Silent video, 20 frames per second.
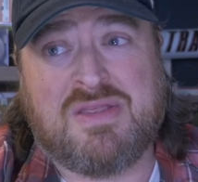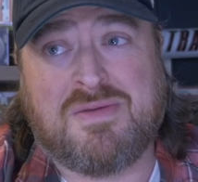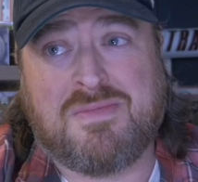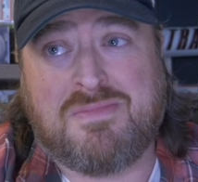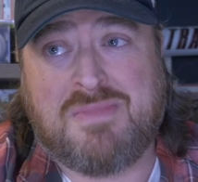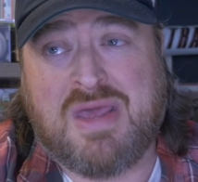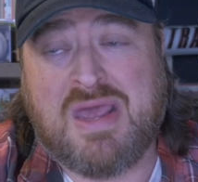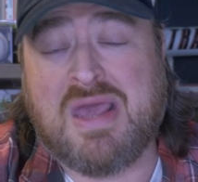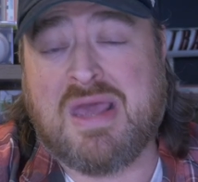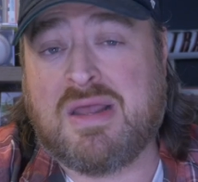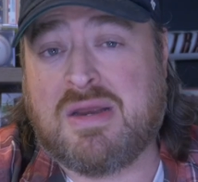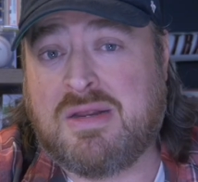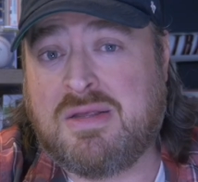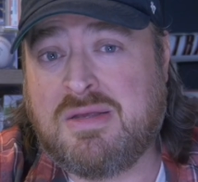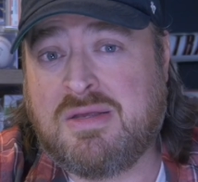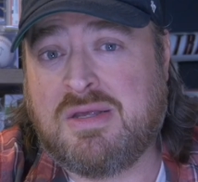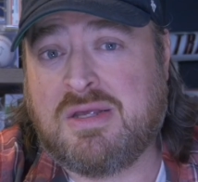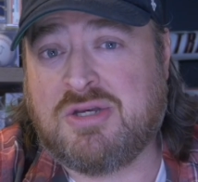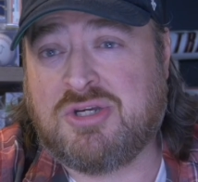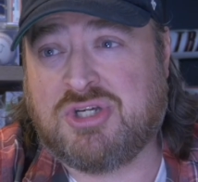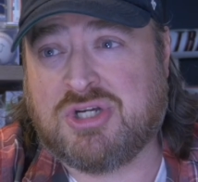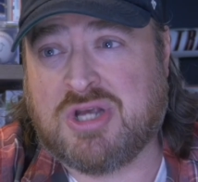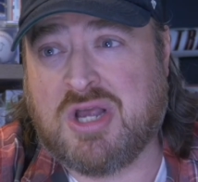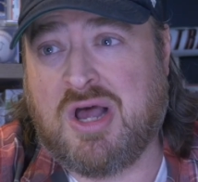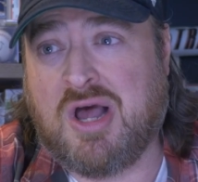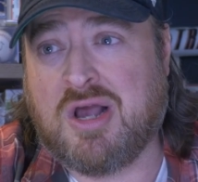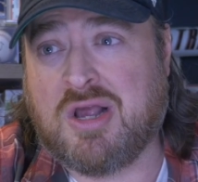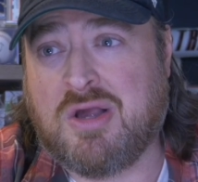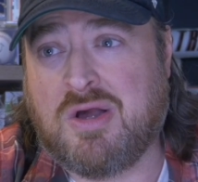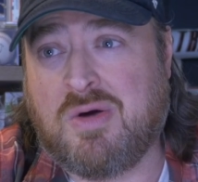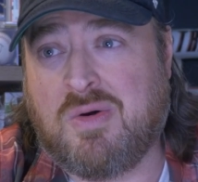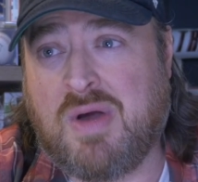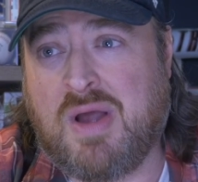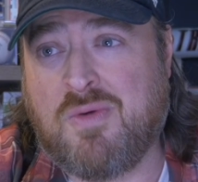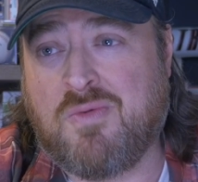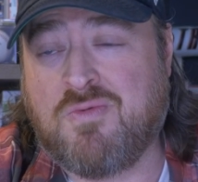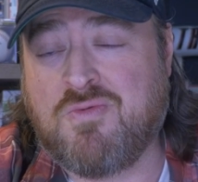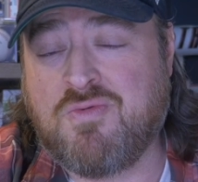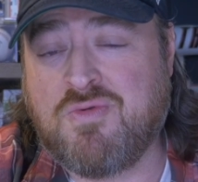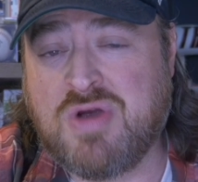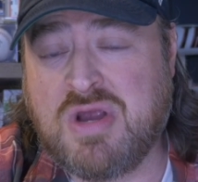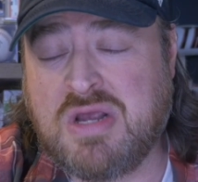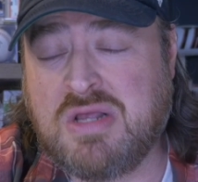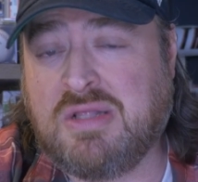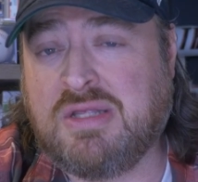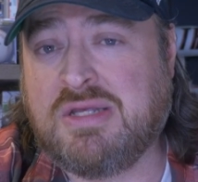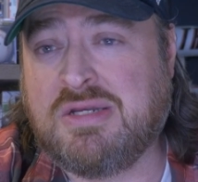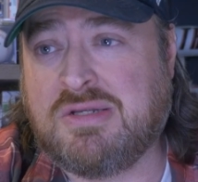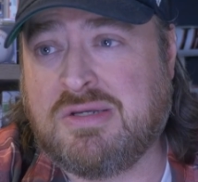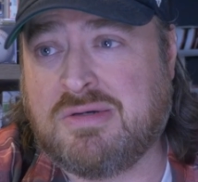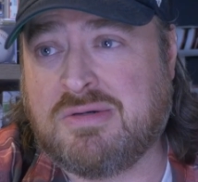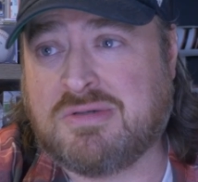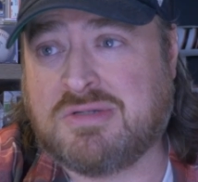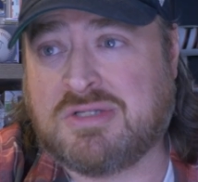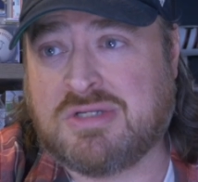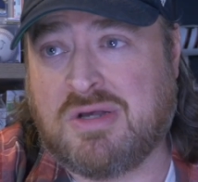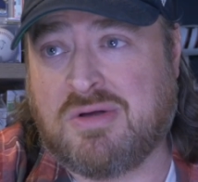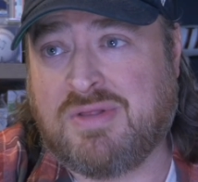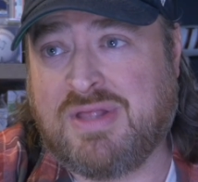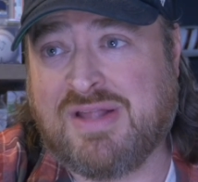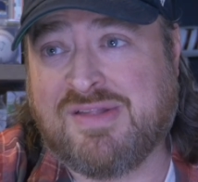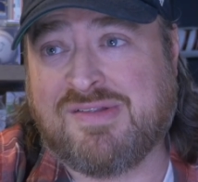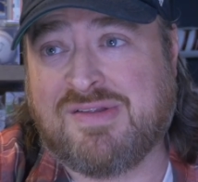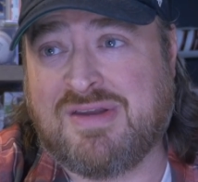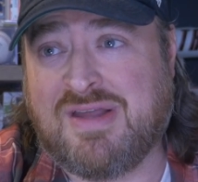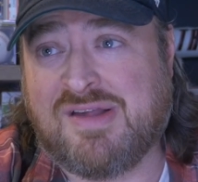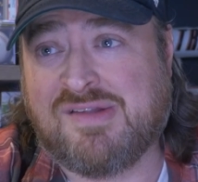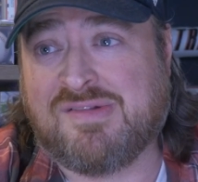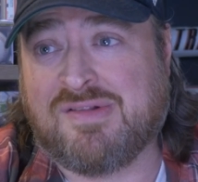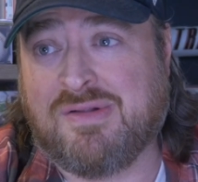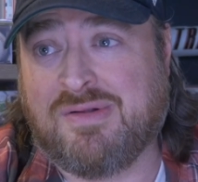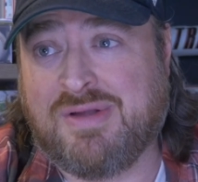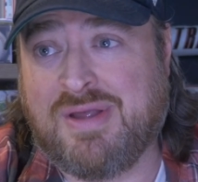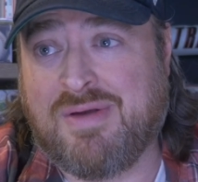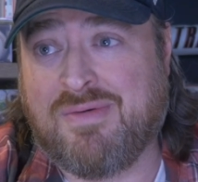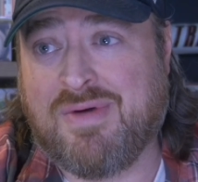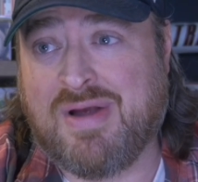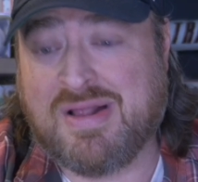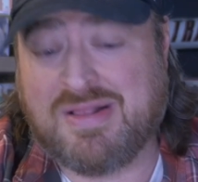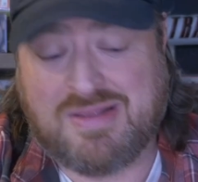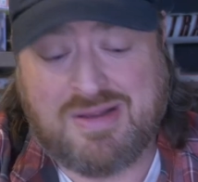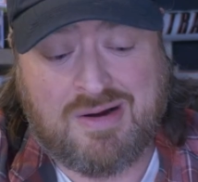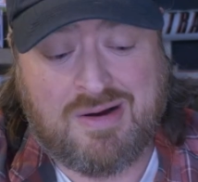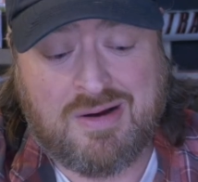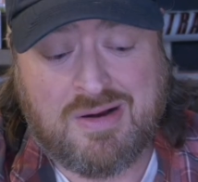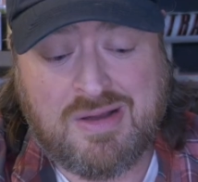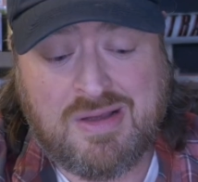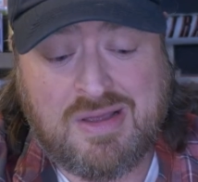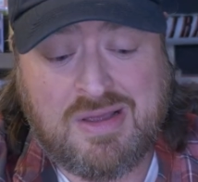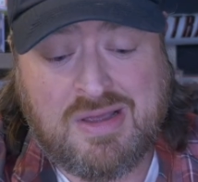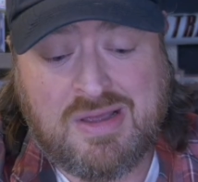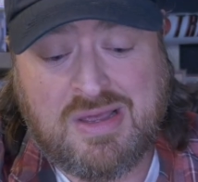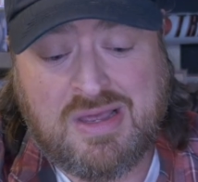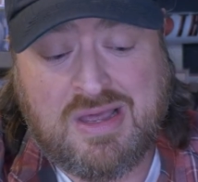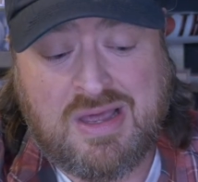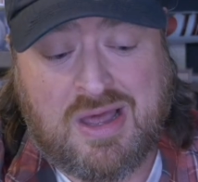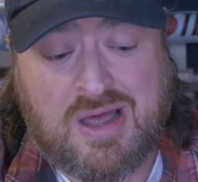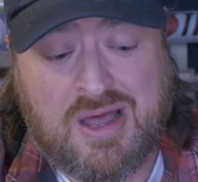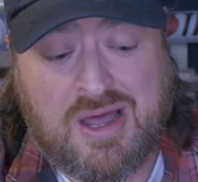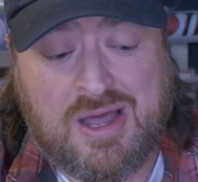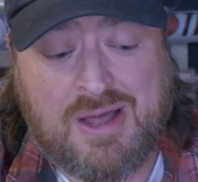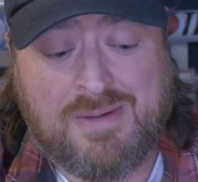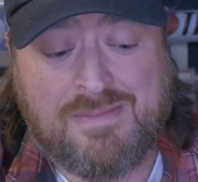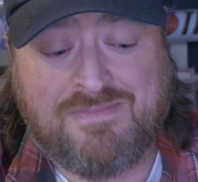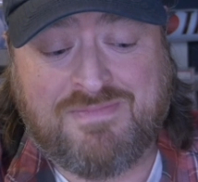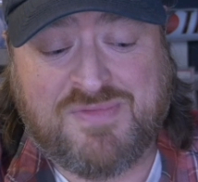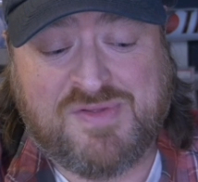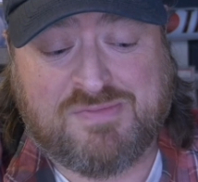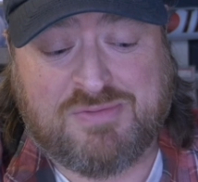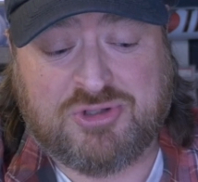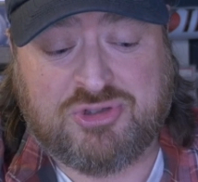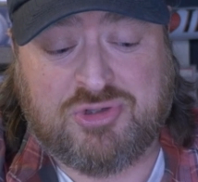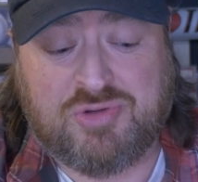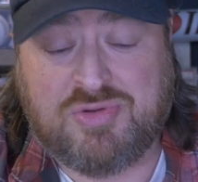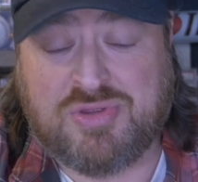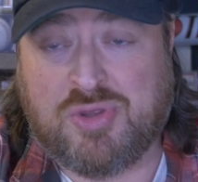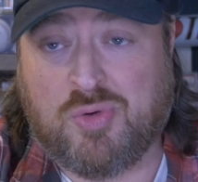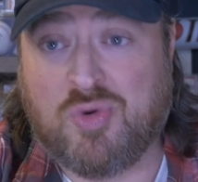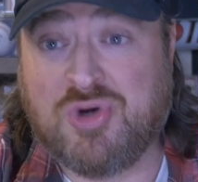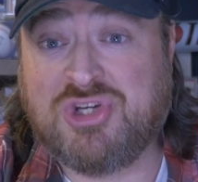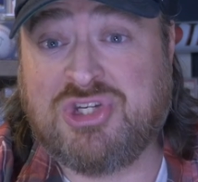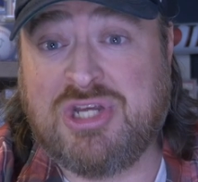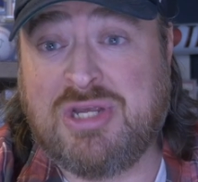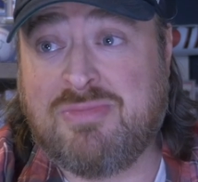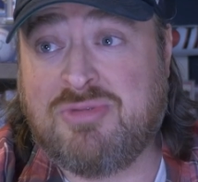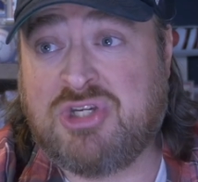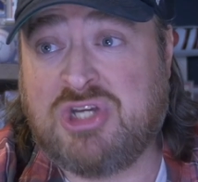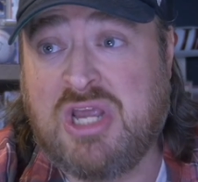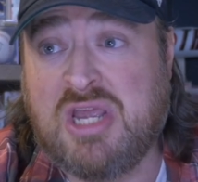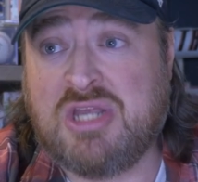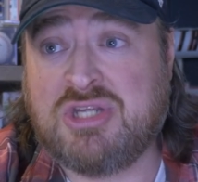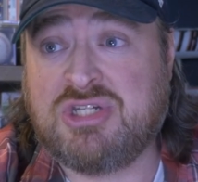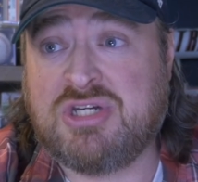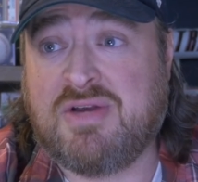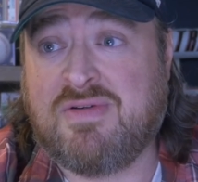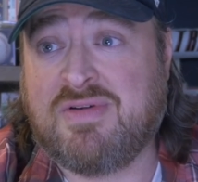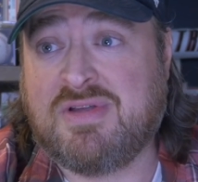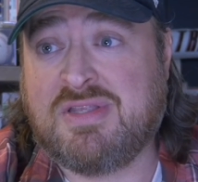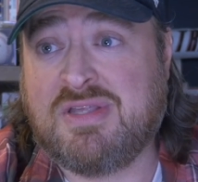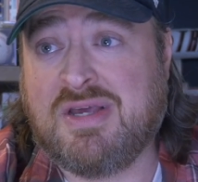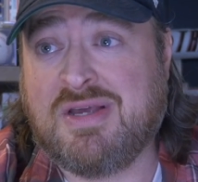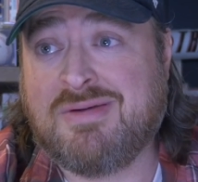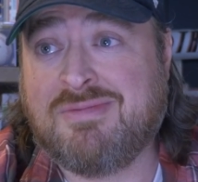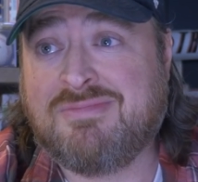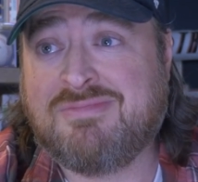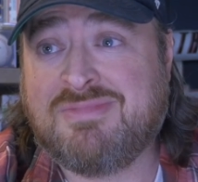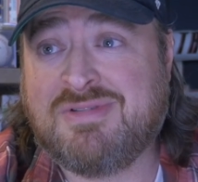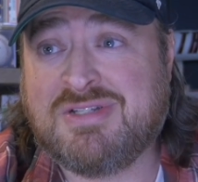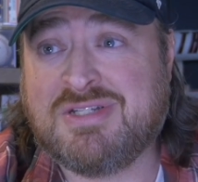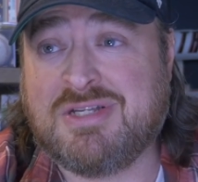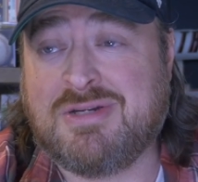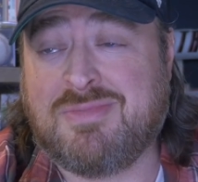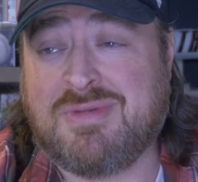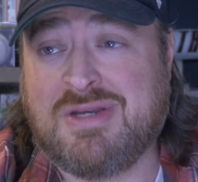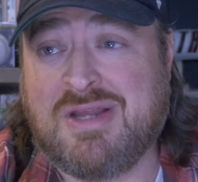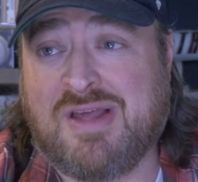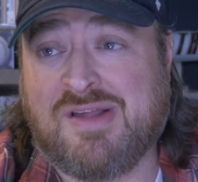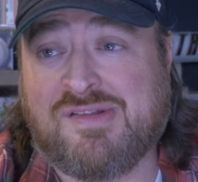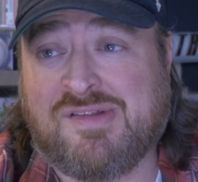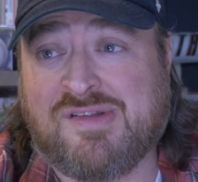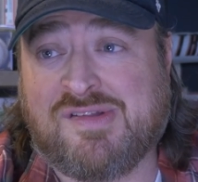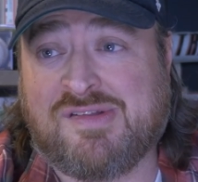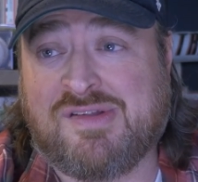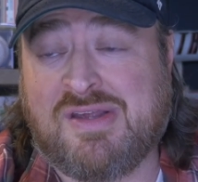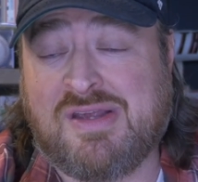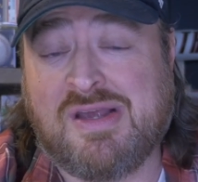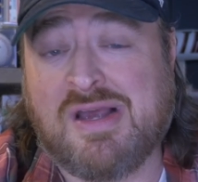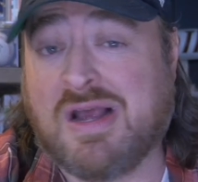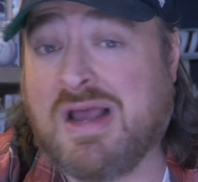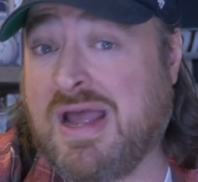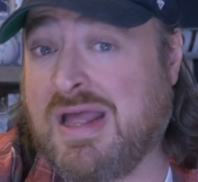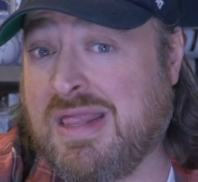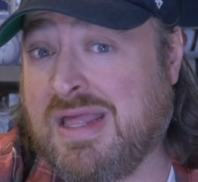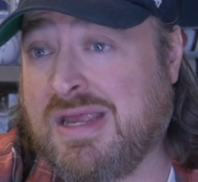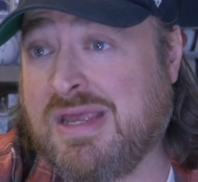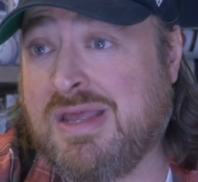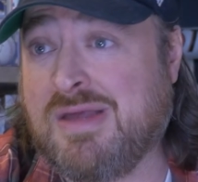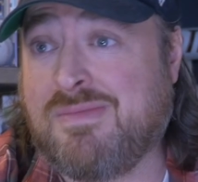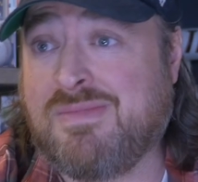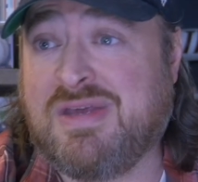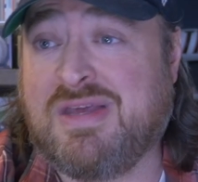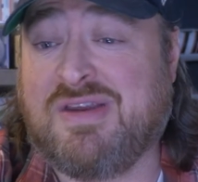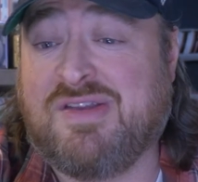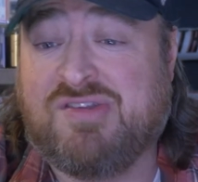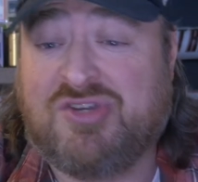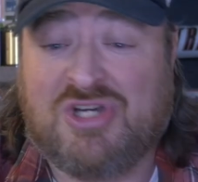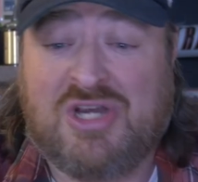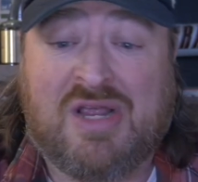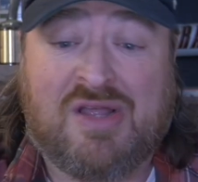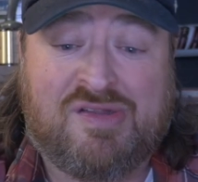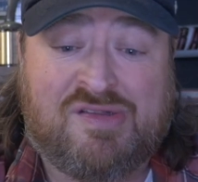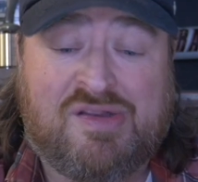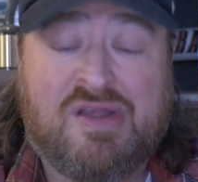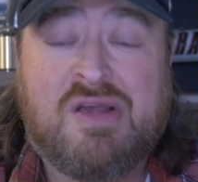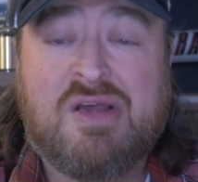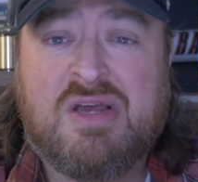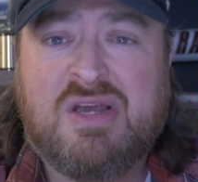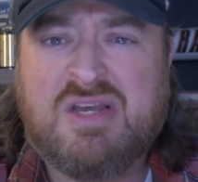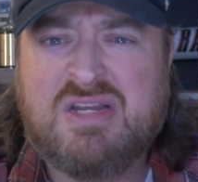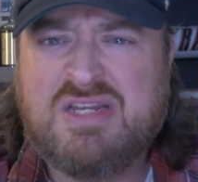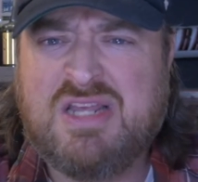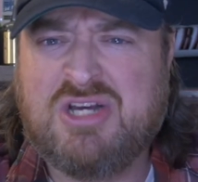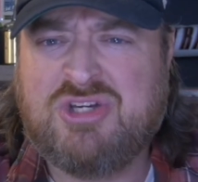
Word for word: the man in Chicago. I really do. So that's a nice little hit right there. Um, especially with the regime change and everything, it's gonna be nice to see a guy like him get his chance to